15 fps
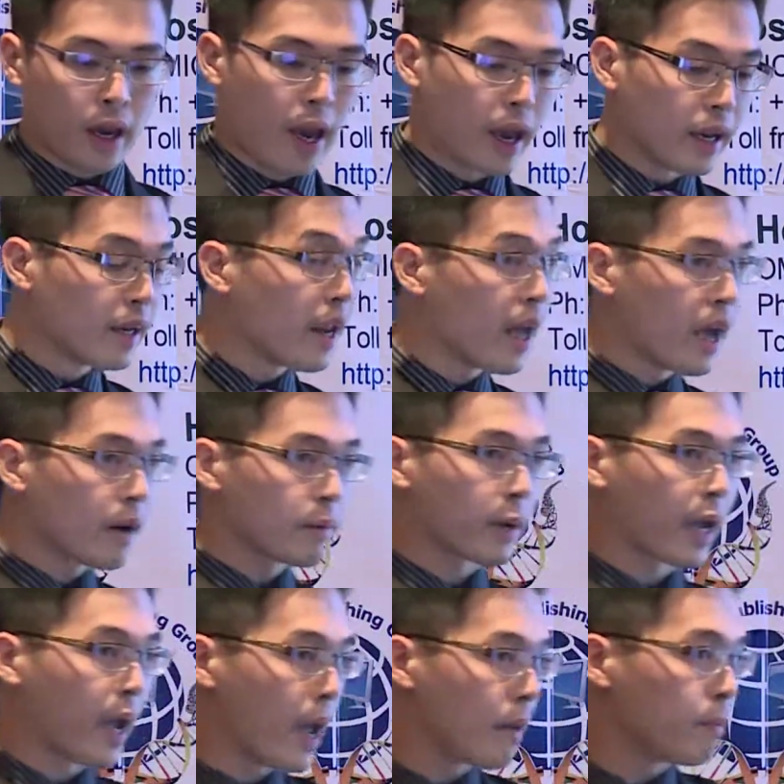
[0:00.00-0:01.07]
And that
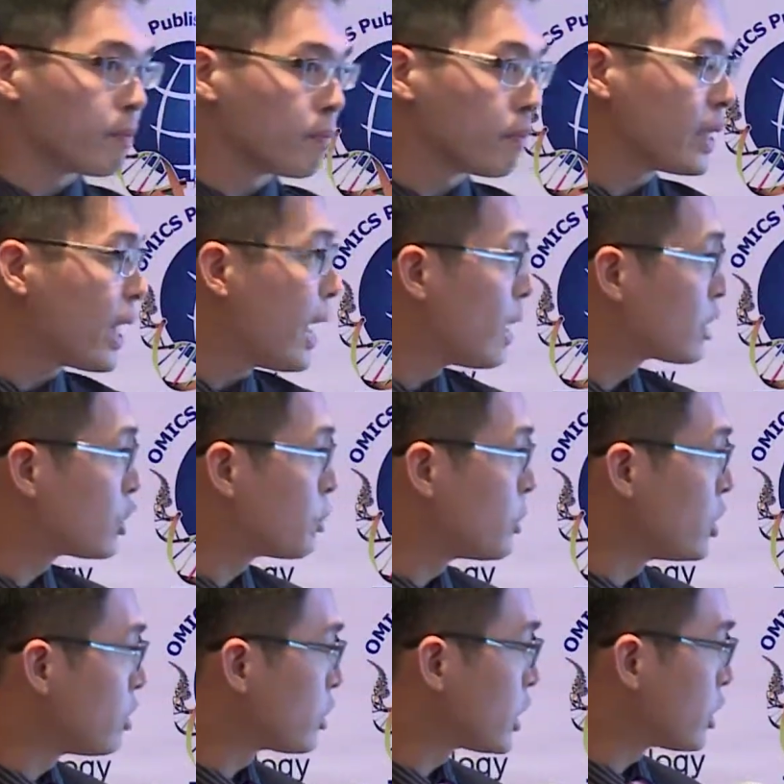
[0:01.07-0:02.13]
can be
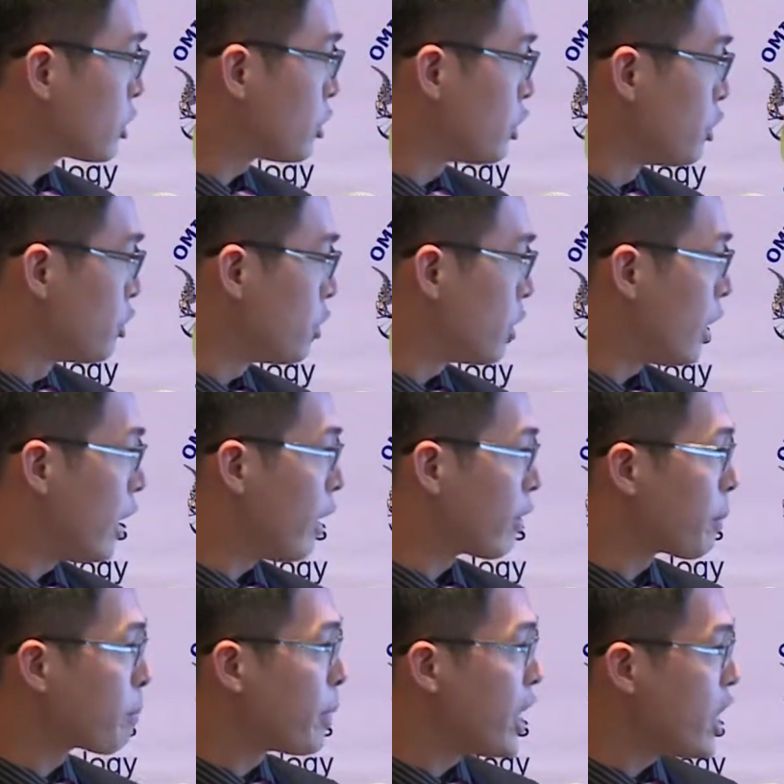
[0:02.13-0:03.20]
attributed to
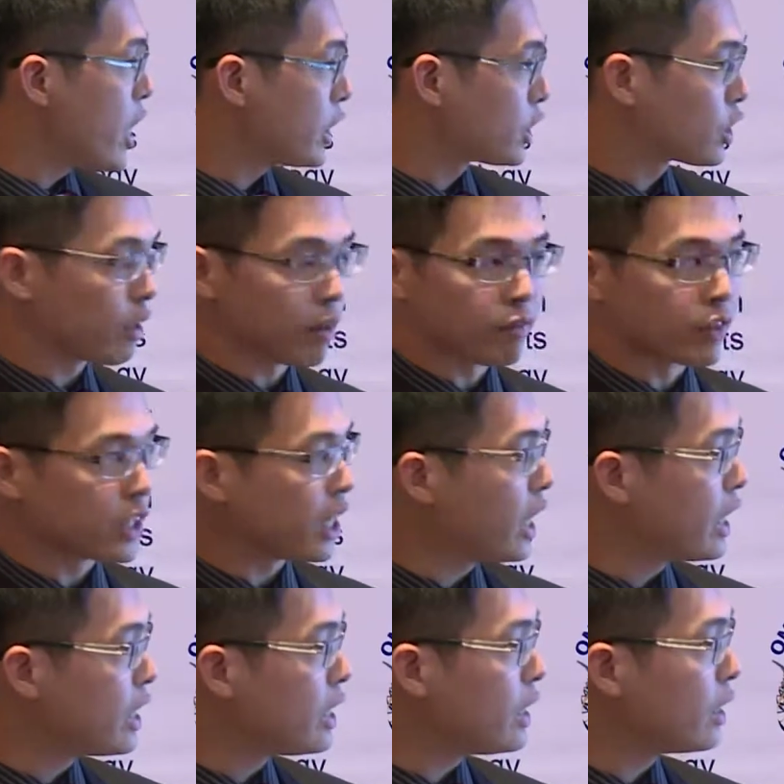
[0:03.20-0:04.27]
the pH of the
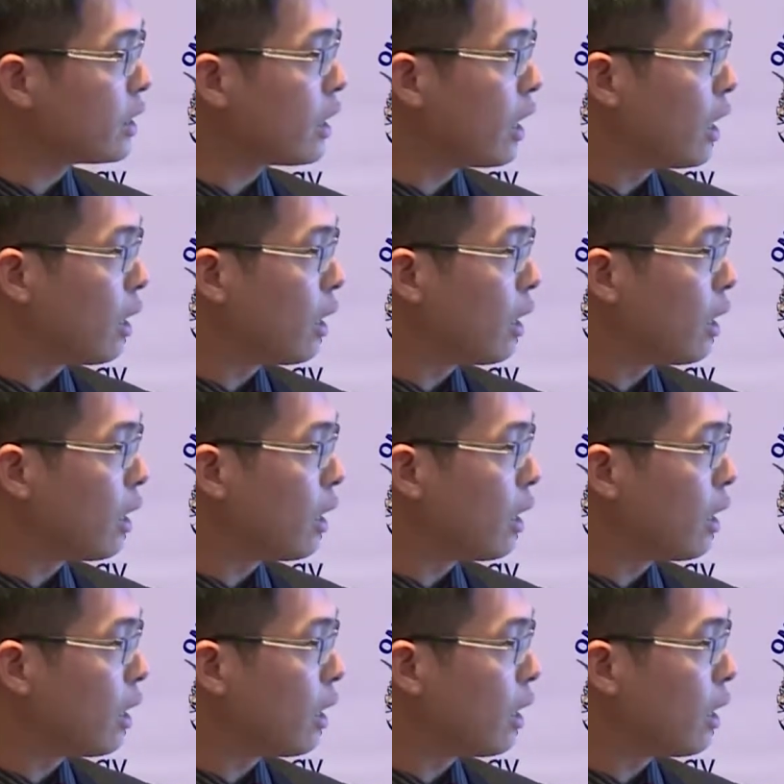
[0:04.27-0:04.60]
honey.